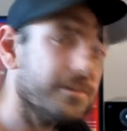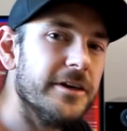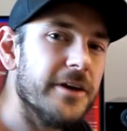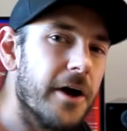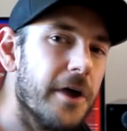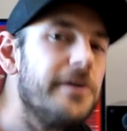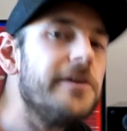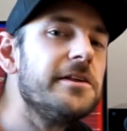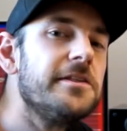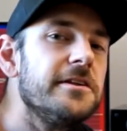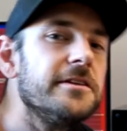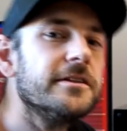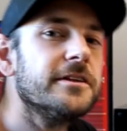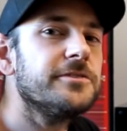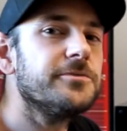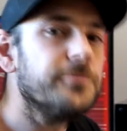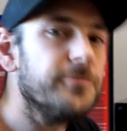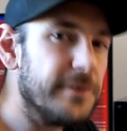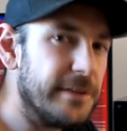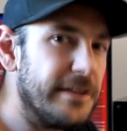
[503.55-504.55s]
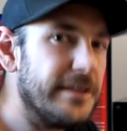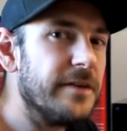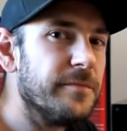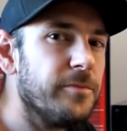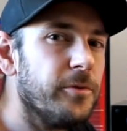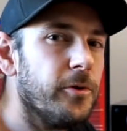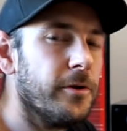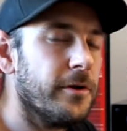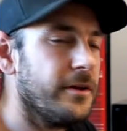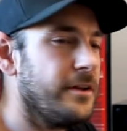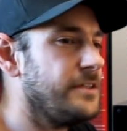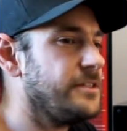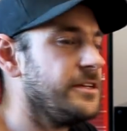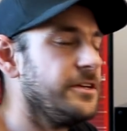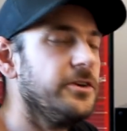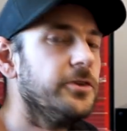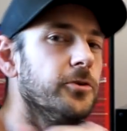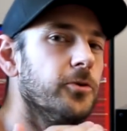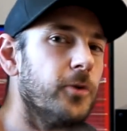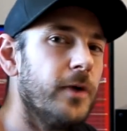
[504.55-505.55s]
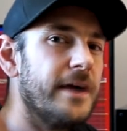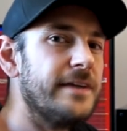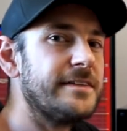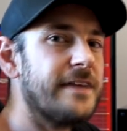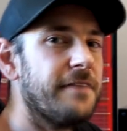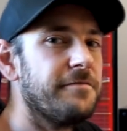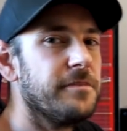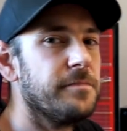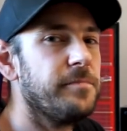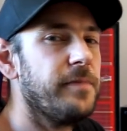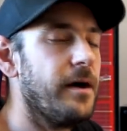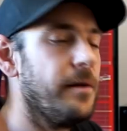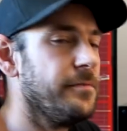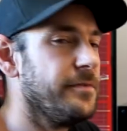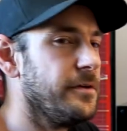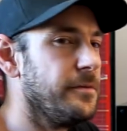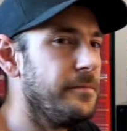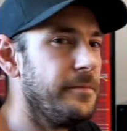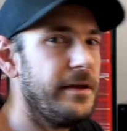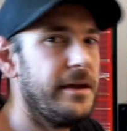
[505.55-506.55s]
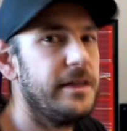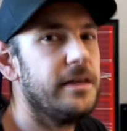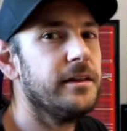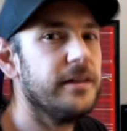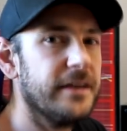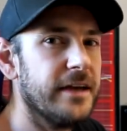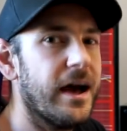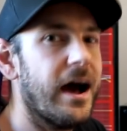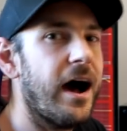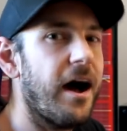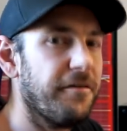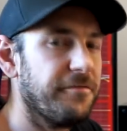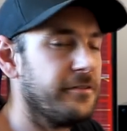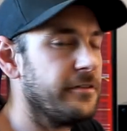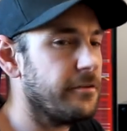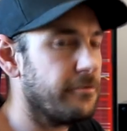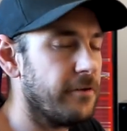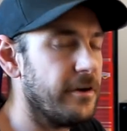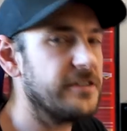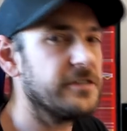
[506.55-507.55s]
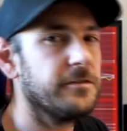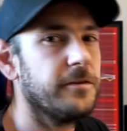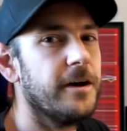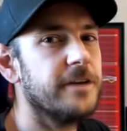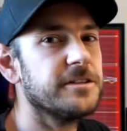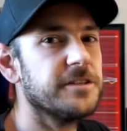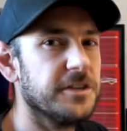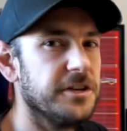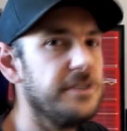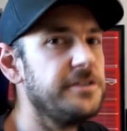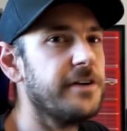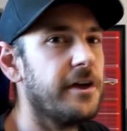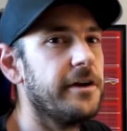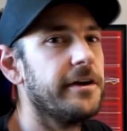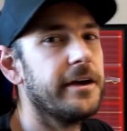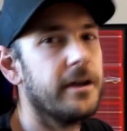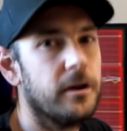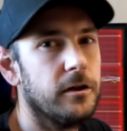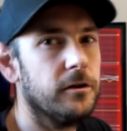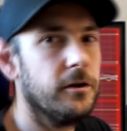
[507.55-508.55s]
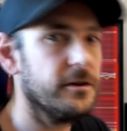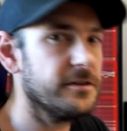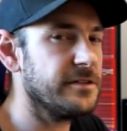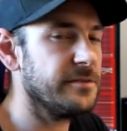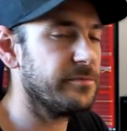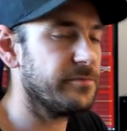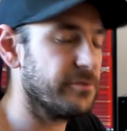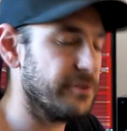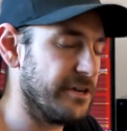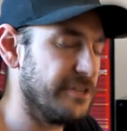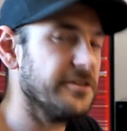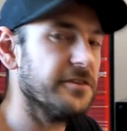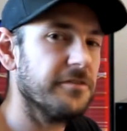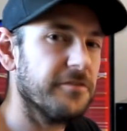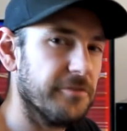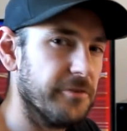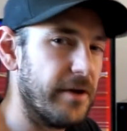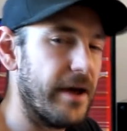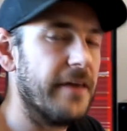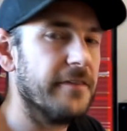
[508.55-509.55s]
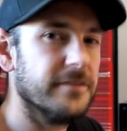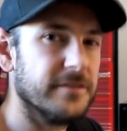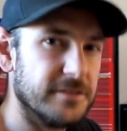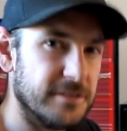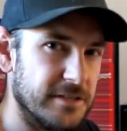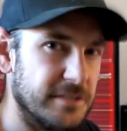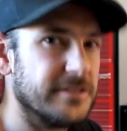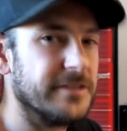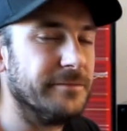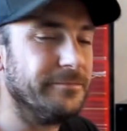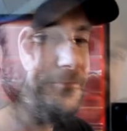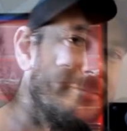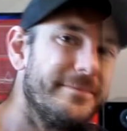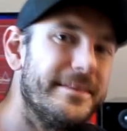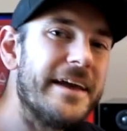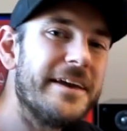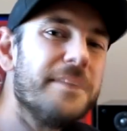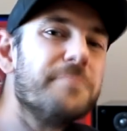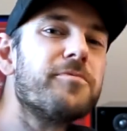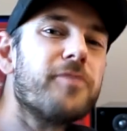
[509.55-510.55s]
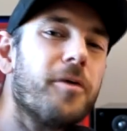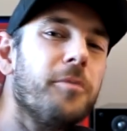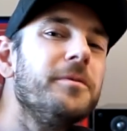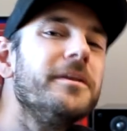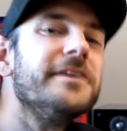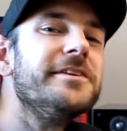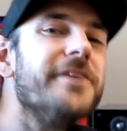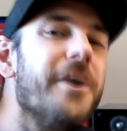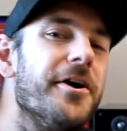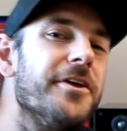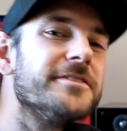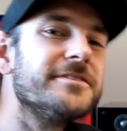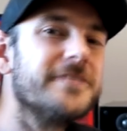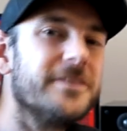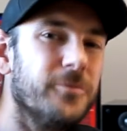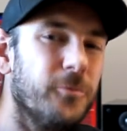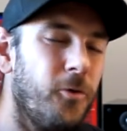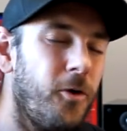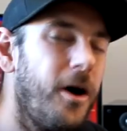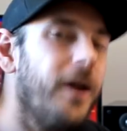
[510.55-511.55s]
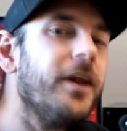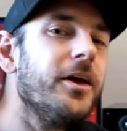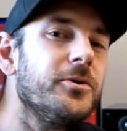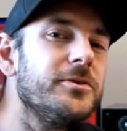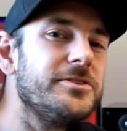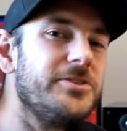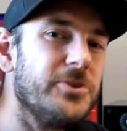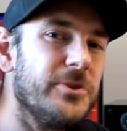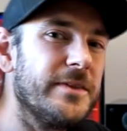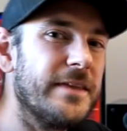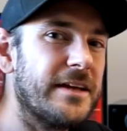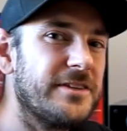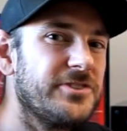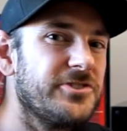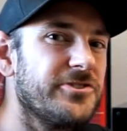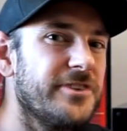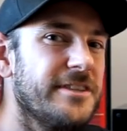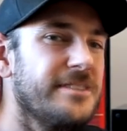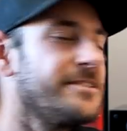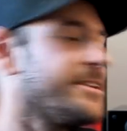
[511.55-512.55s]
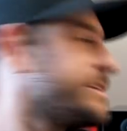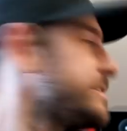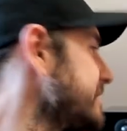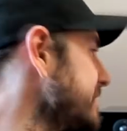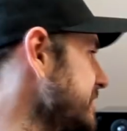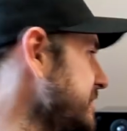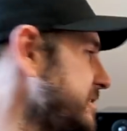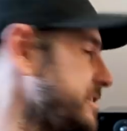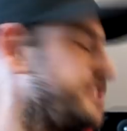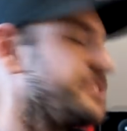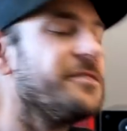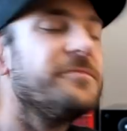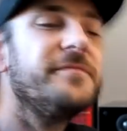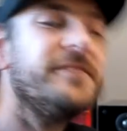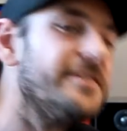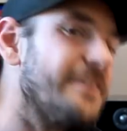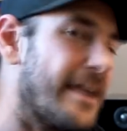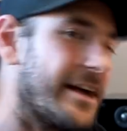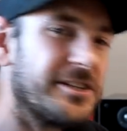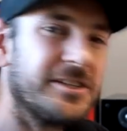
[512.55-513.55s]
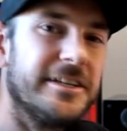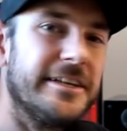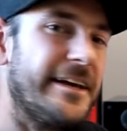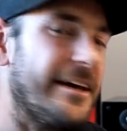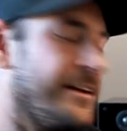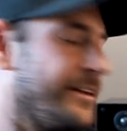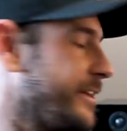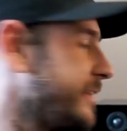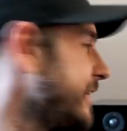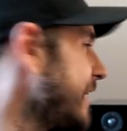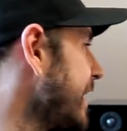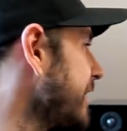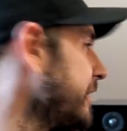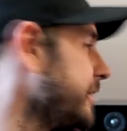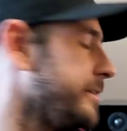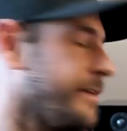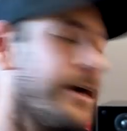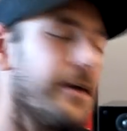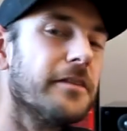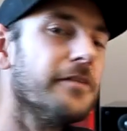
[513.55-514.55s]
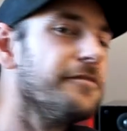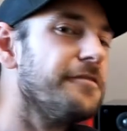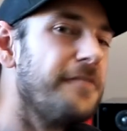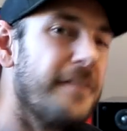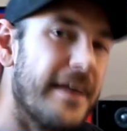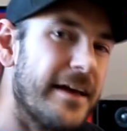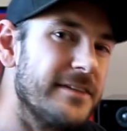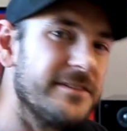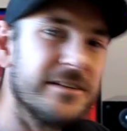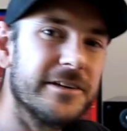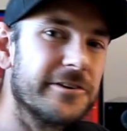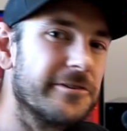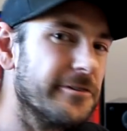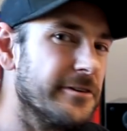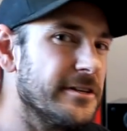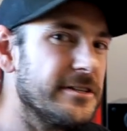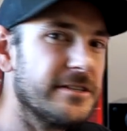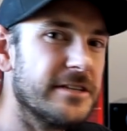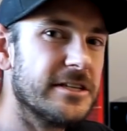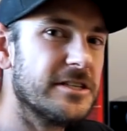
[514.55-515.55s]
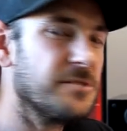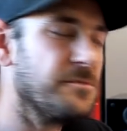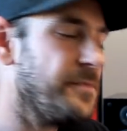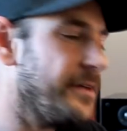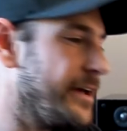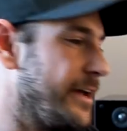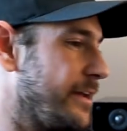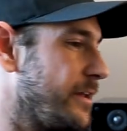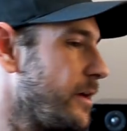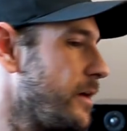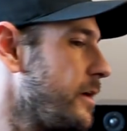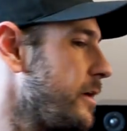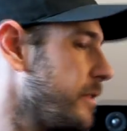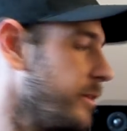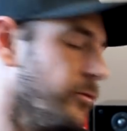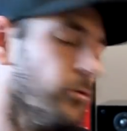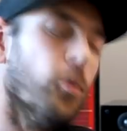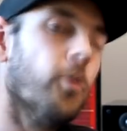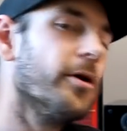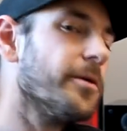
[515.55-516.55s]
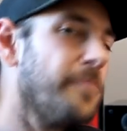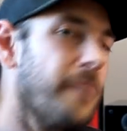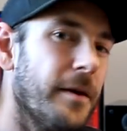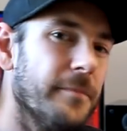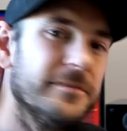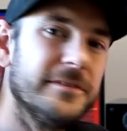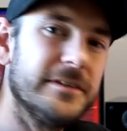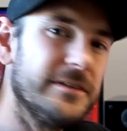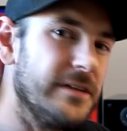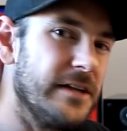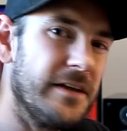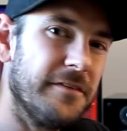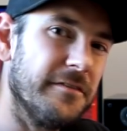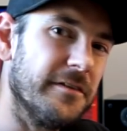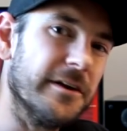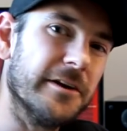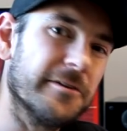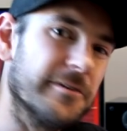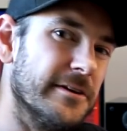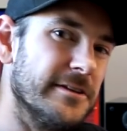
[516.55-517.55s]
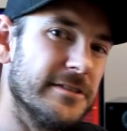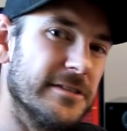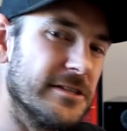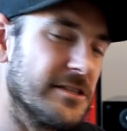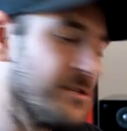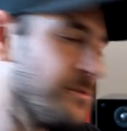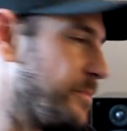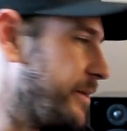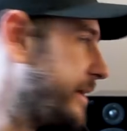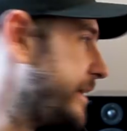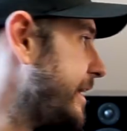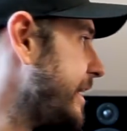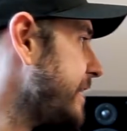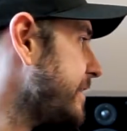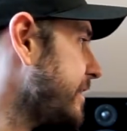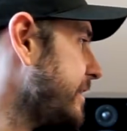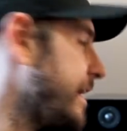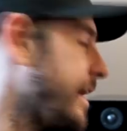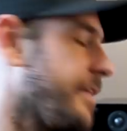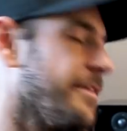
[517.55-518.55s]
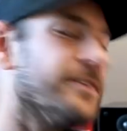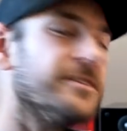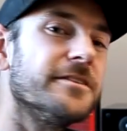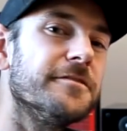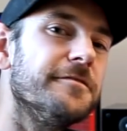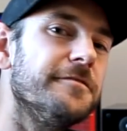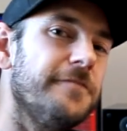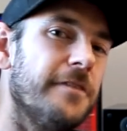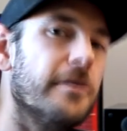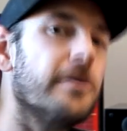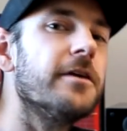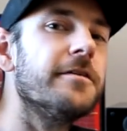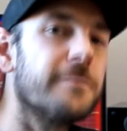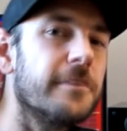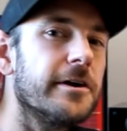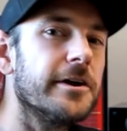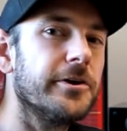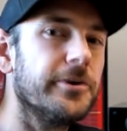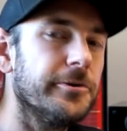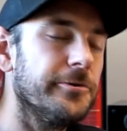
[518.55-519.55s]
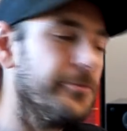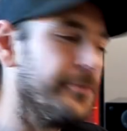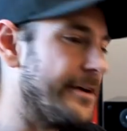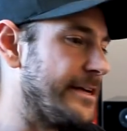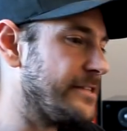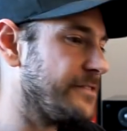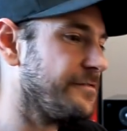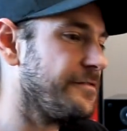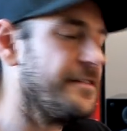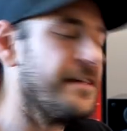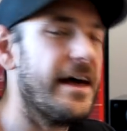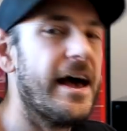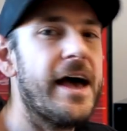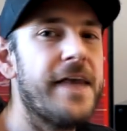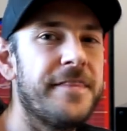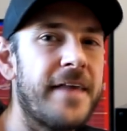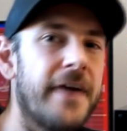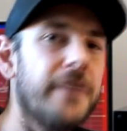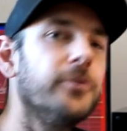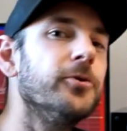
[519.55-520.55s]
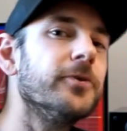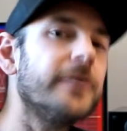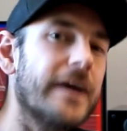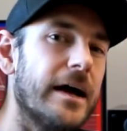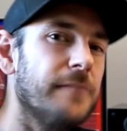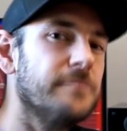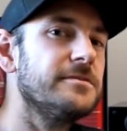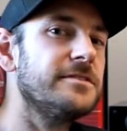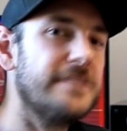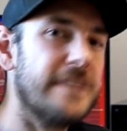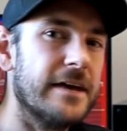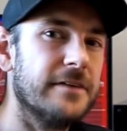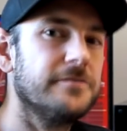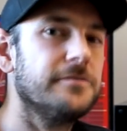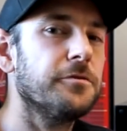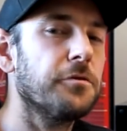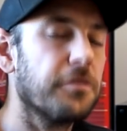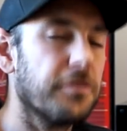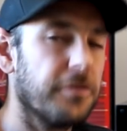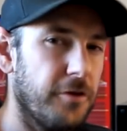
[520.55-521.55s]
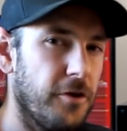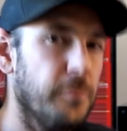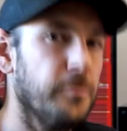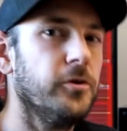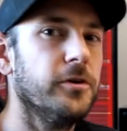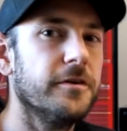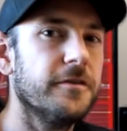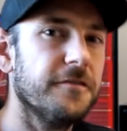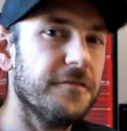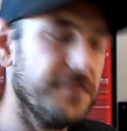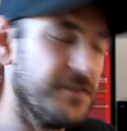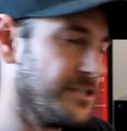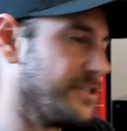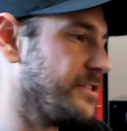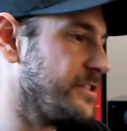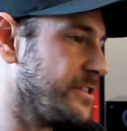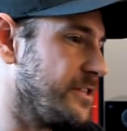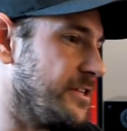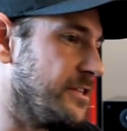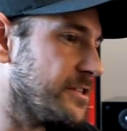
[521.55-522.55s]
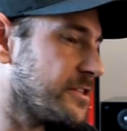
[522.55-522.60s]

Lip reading: The only thing that's really important is that you always have the pump immediately after the reservoir so you don't get a loss in pressure throughout the system. Now you probably noticed that while I was doing that stress test, the system didn't actually get any louder. None of the fans increased their speed. The water pump didn't even increase its speed either. Now there's a very, very good reason for that, and that all comes down to thermal efficiency.